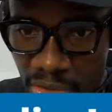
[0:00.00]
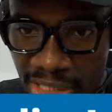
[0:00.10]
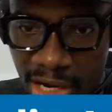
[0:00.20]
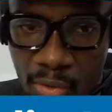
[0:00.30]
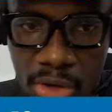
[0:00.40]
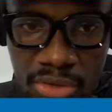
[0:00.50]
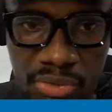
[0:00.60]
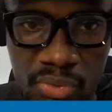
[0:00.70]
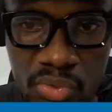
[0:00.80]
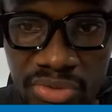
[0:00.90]
another one,
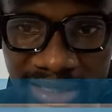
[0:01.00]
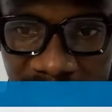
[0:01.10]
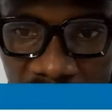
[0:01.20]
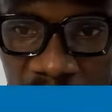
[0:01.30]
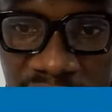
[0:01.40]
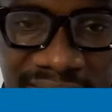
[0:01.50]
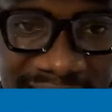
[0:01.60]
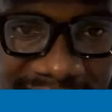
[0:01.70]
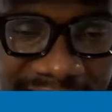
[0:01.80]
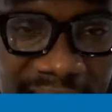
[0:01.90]
tool
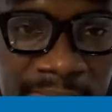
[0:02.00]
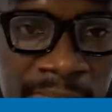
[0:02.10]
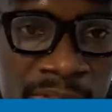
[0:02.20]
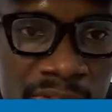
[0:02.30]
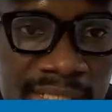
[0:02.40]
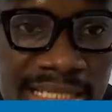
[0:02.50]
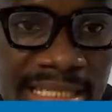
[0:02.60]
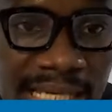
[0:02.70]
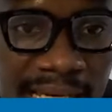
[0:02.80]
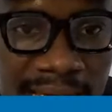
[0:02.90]
set. So there's
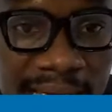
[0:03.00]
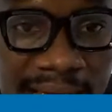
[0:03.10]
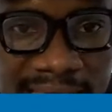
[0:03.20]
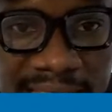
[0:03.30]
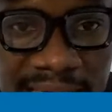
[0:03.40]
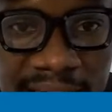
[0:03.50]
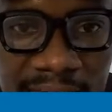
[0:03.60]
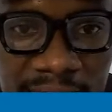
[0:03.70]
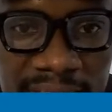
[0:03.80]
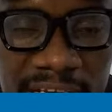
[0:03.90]

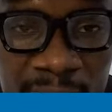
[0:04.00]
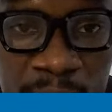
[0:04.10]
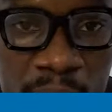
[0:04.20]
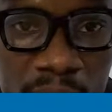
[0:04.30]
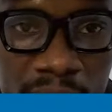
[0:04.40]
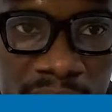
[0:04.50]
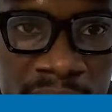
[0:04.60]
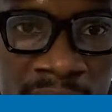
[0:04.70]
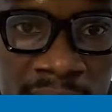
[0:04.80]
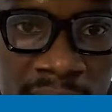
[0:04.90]
ACF, there's
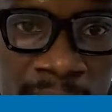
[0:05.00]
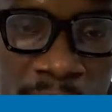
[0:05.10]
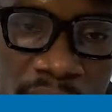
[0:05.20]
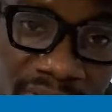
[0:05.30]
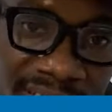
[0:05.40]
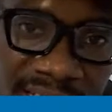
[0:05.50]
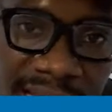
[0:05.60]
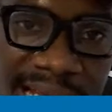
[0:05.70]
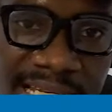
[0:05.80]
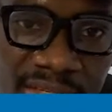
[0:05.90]
ports,
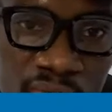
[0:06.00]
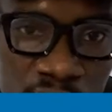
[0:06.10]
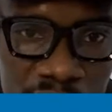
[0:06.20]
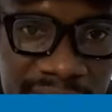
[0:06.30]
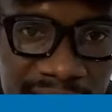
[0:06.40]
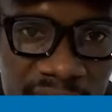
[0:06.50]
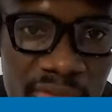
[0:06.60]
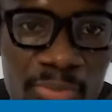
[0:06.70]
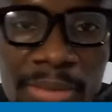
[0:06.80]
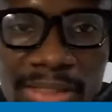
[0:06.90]
and there's tool sets.
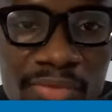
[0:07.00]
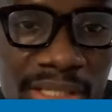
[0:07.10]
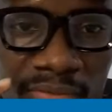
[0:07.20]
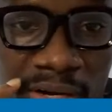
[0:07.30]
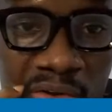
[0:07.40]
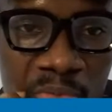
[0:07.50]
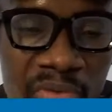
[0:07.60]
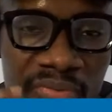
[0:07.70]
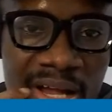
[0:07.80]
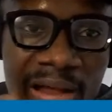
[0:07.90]
Just pick whichever you
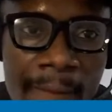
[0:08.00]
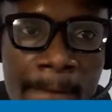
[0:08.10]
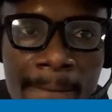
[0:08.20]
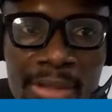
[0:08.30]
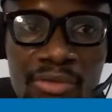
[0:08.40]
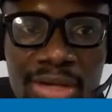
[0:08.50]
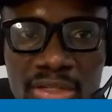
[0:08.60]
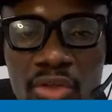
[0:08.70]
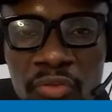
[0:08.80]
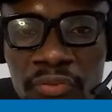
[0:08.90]
prefer. Create
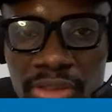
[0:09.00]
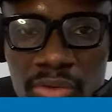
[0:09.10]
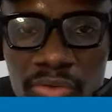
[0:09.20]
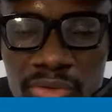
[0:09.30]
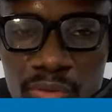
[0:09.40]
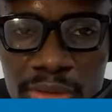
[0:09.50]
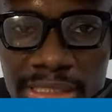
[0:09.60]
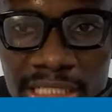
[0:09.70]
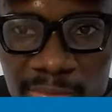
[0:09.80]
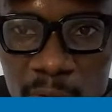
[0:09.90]
those fields with
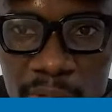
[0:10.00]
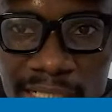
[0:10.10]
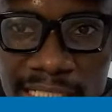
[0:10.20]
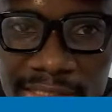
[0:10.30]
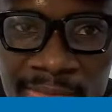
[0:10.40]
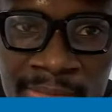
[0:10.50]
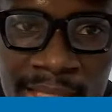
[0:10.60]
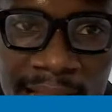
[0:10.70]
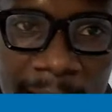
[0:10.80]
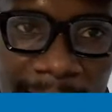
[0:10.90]
these plugins,
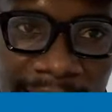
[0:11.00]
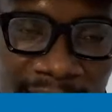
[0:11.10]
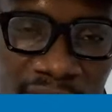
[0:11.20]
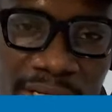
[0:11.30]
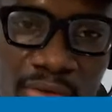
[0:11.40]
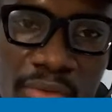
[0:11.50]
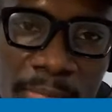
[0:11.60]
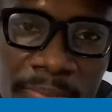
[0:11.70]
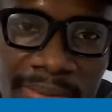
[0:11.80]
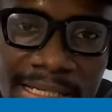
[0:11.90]
and then create a web
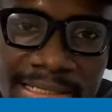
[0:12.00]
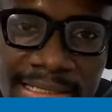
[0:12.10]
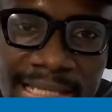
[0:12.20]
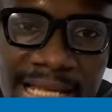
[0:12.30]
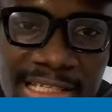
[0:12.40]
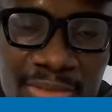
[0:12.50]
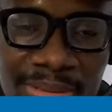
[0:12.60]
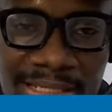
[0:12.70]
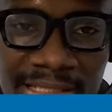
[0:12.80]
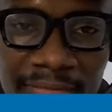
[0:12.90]
page that
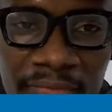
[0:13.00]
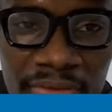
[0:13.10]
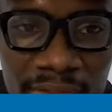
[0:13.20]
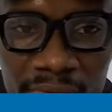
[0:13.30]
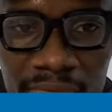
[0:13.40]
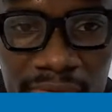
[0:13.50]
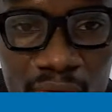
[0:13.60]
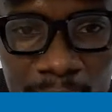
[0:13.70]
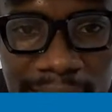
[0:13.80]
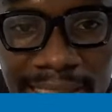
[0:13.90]
displays the fields
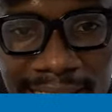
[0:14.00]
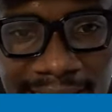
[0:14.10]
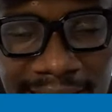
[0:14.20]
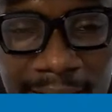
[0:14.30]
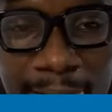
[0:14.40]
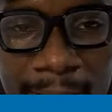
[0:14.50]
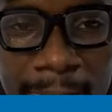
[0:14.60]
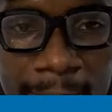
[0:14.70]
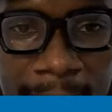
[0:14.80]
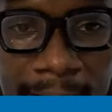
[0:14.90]
submitted
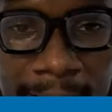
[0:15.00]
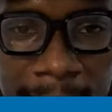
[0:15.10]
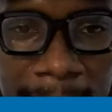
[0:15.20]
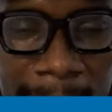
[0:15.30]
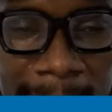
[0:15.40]
uh,